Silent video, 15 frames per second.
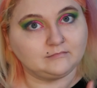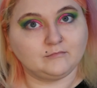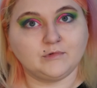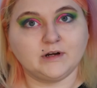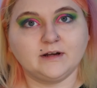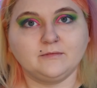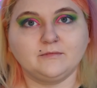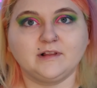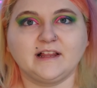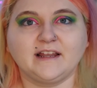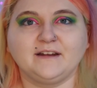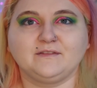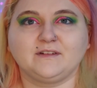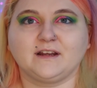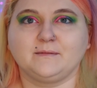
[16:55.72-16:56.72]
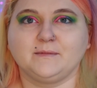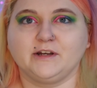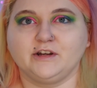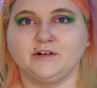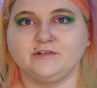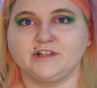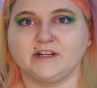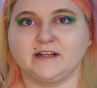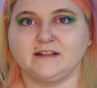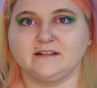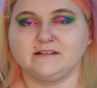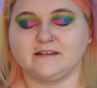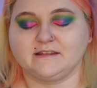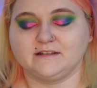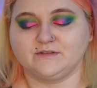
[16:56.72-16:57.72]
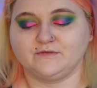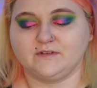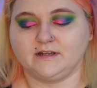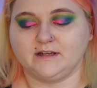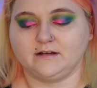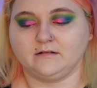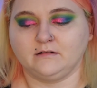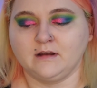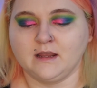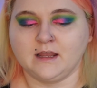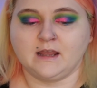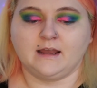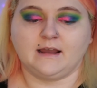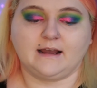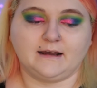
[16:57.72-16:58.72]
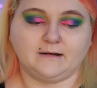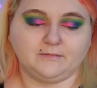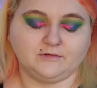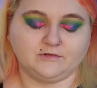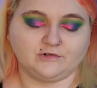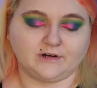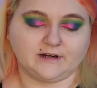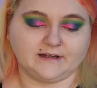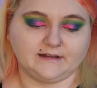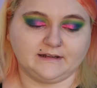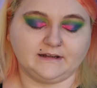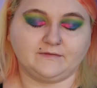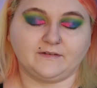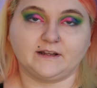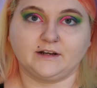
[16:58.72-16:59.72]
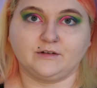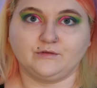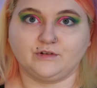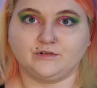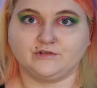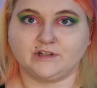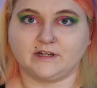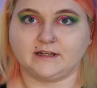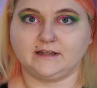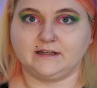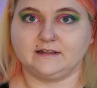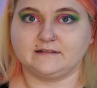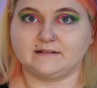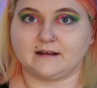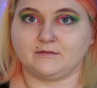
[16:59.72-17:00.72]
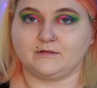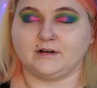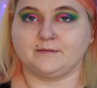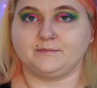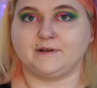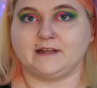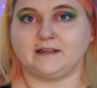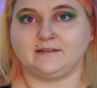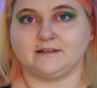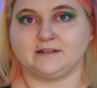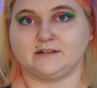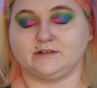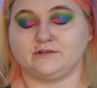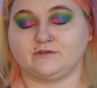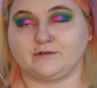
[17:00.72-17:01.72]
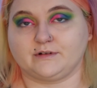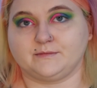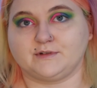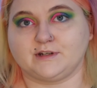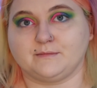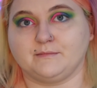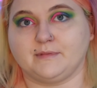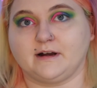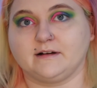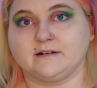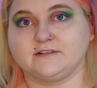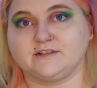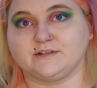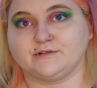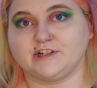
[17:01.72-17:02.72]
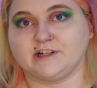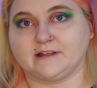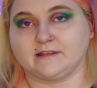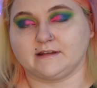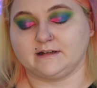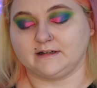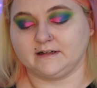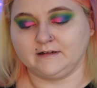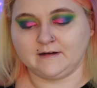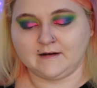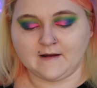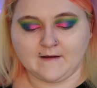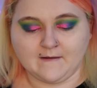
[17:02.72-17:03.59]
we'll have time to do check-ins in this video. I will try, if I don't do check-ins, I will update in the description box, so check there.